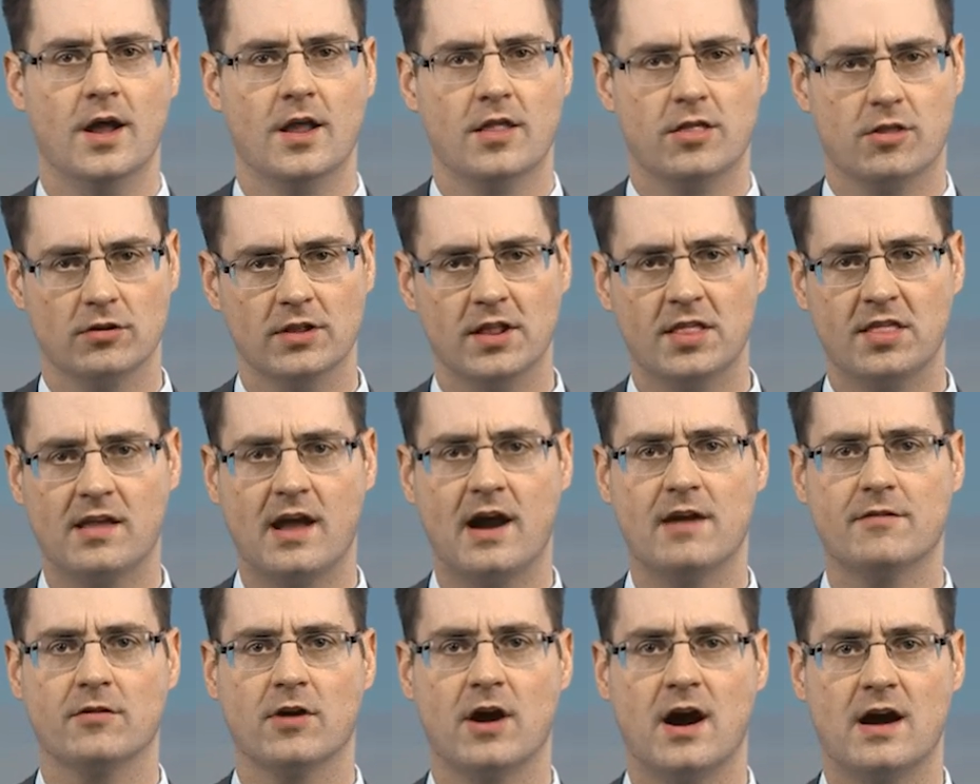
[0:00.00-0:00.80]
So let's
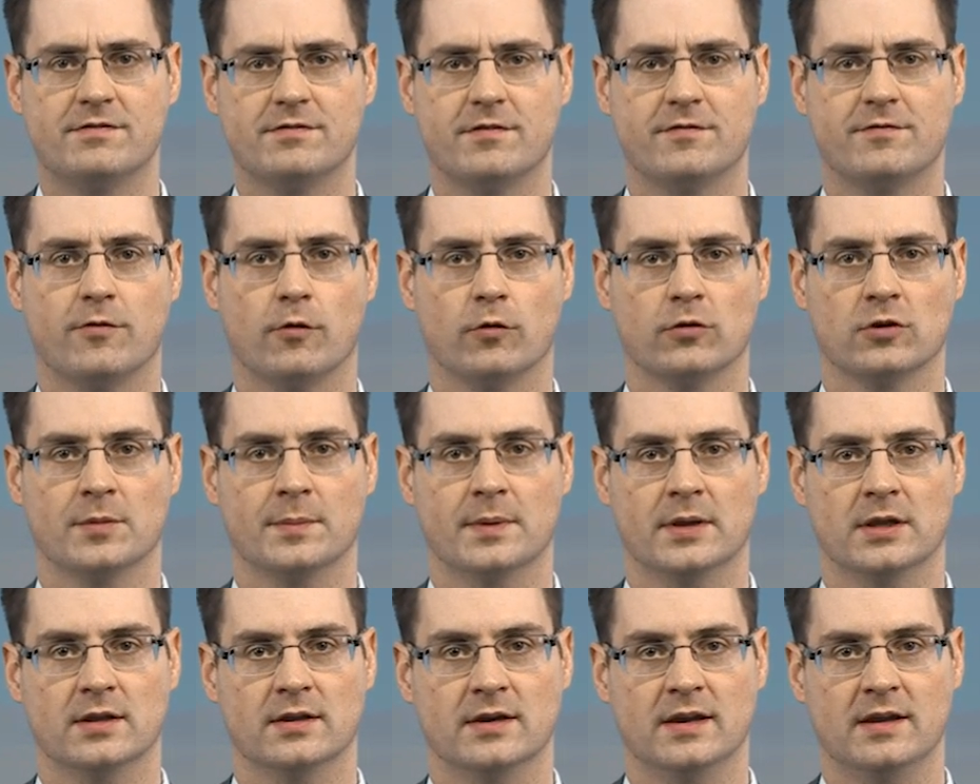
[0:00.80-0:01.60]
cover off
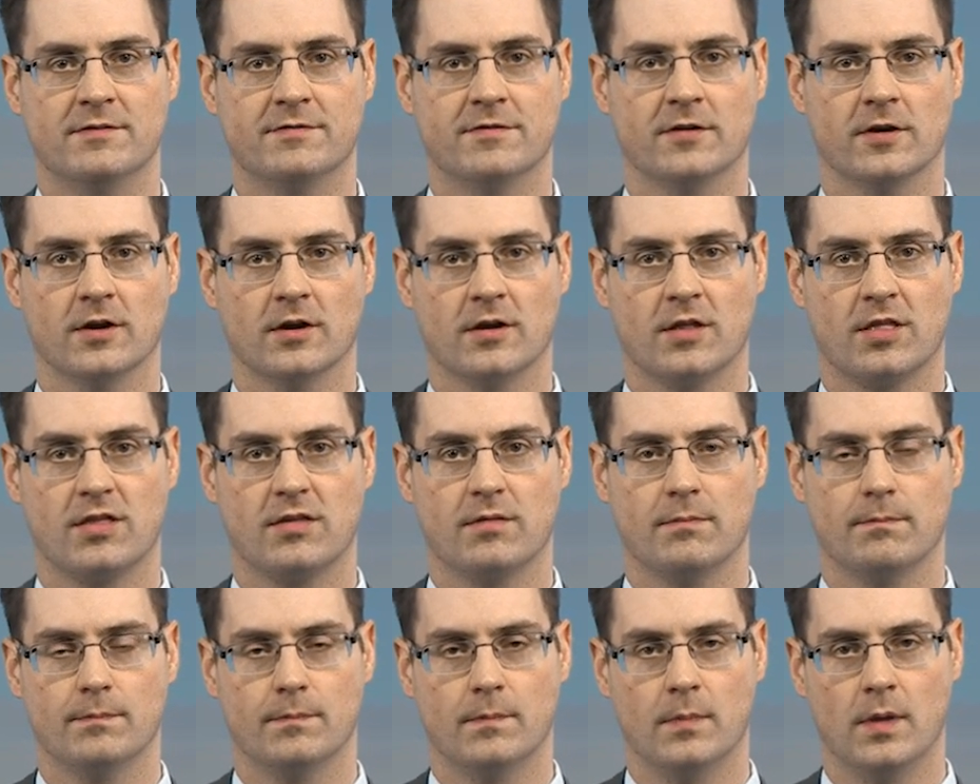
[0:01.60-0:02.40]
affordability
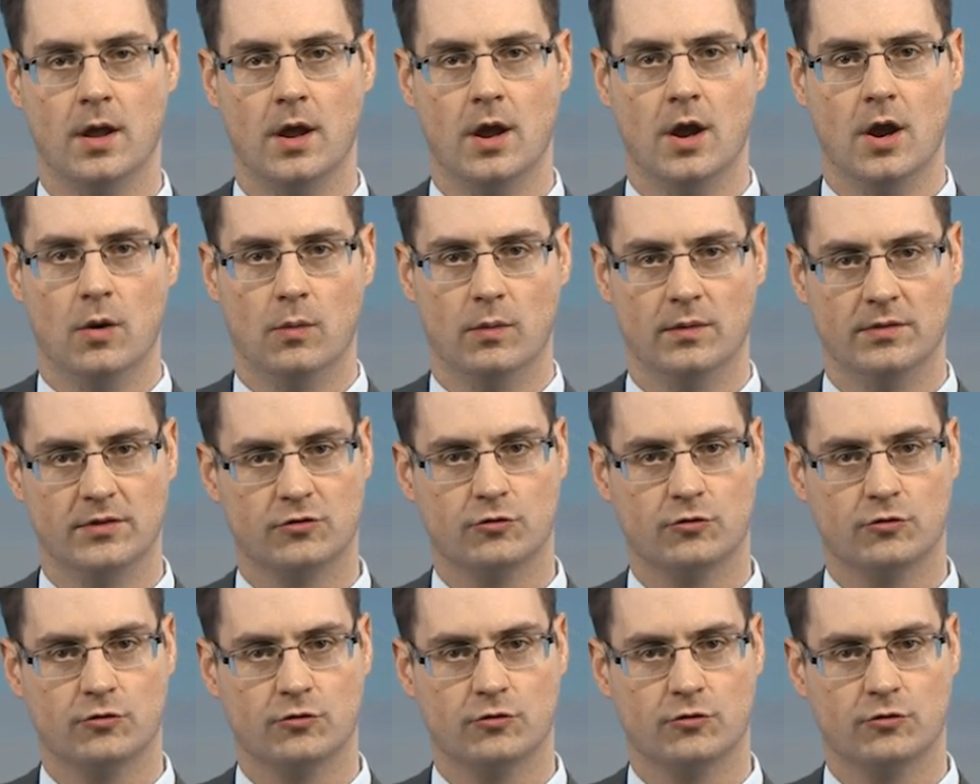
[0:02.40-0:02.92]
first. When